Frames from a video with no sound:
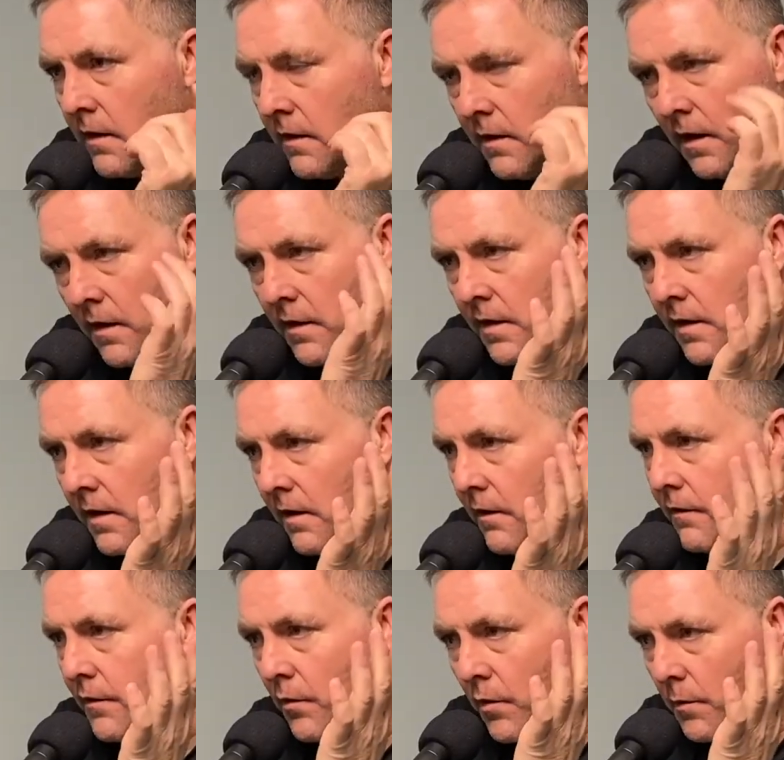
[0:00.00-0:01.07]
eat an
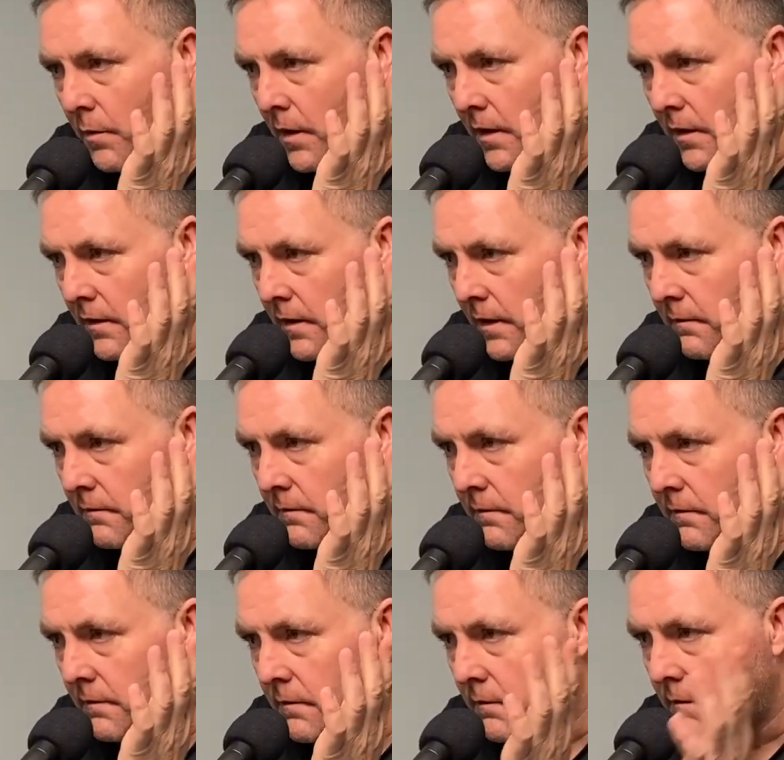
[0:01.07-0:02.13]
elephant one bite at a time,
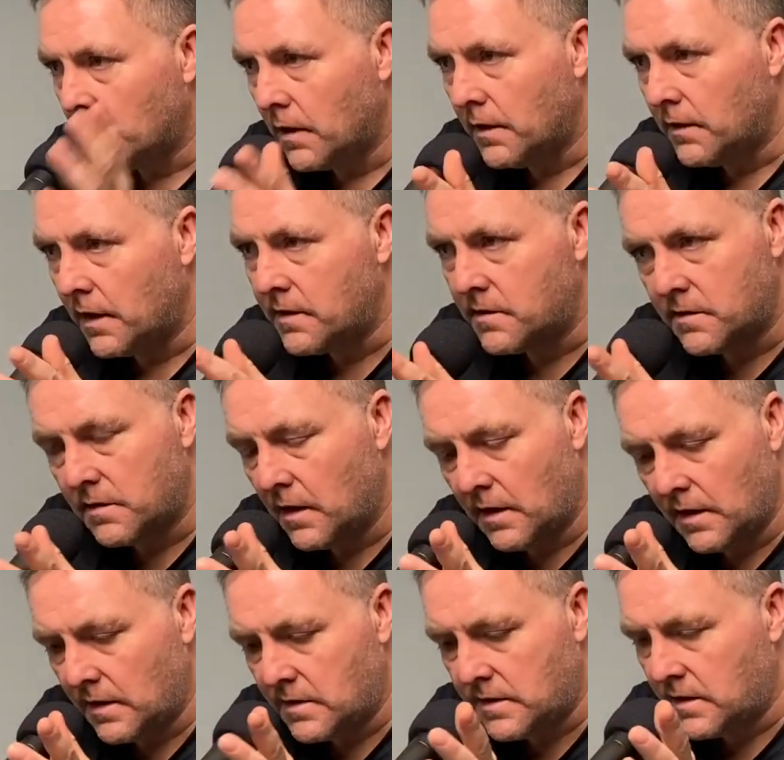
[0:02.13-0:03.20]
right? Yeah.
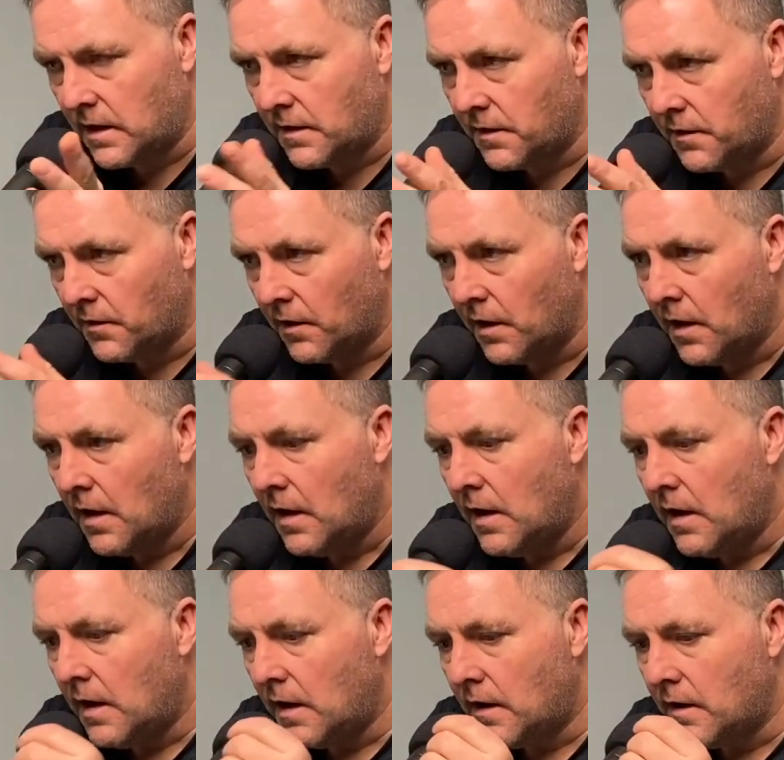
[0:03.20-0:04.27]
That's how you do it.
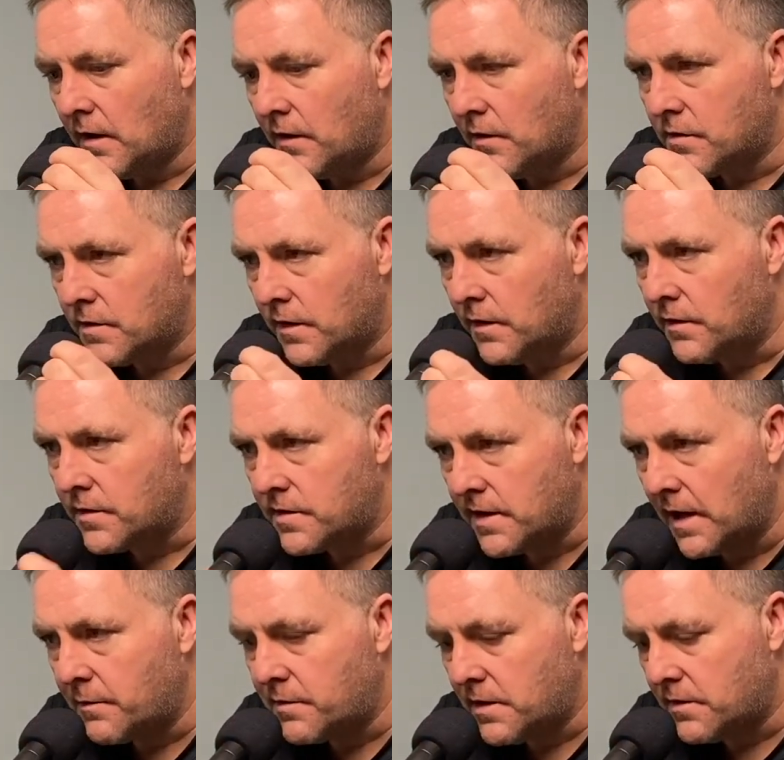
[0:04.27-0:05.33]
And there's little
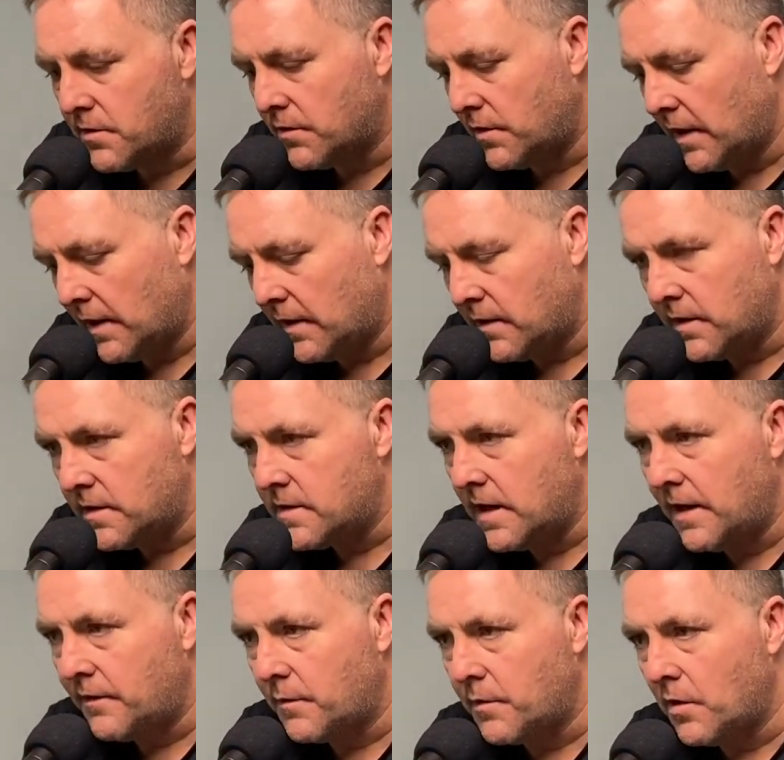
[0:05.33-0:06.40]
steps that you take. It doesn't
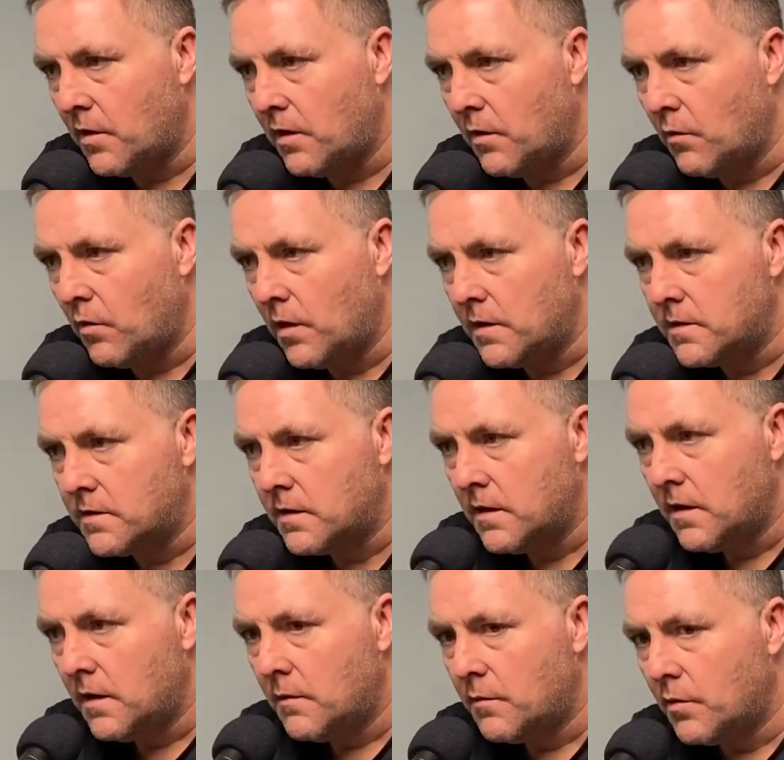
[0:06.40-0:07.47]
have to be all at once.
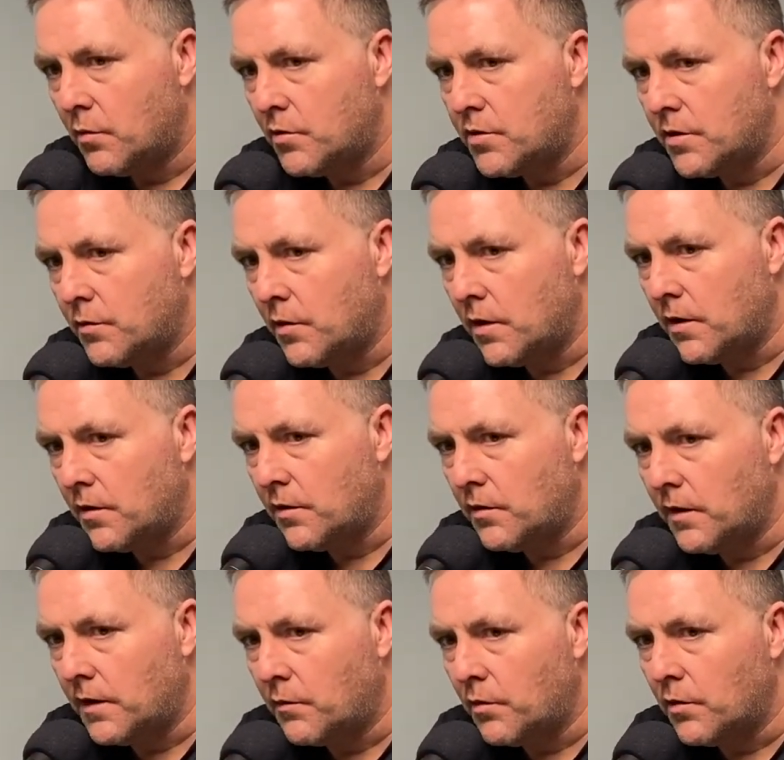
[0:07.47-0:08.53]
But what you want to do,
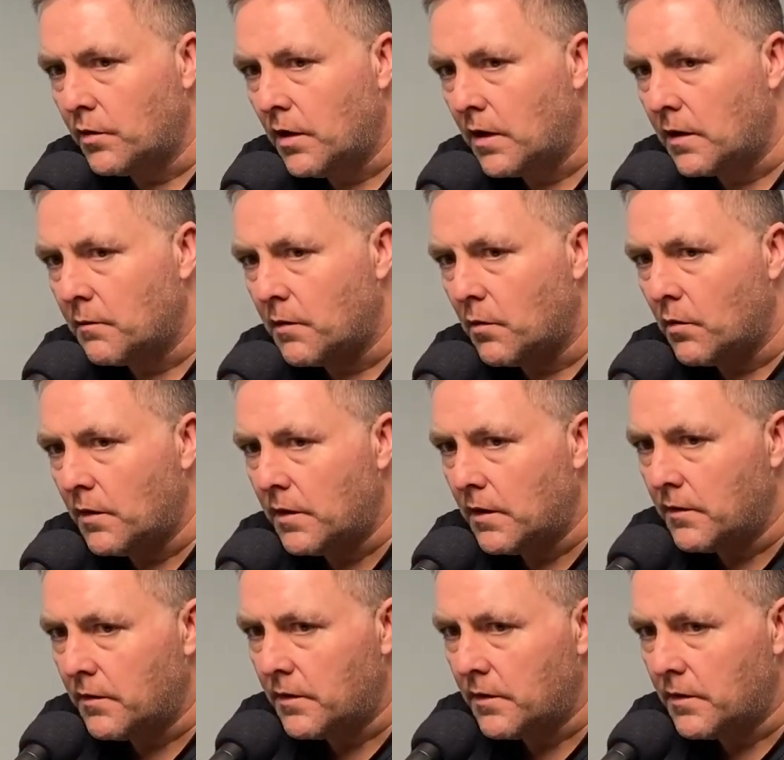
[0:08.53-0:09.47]
like we were talking about one the other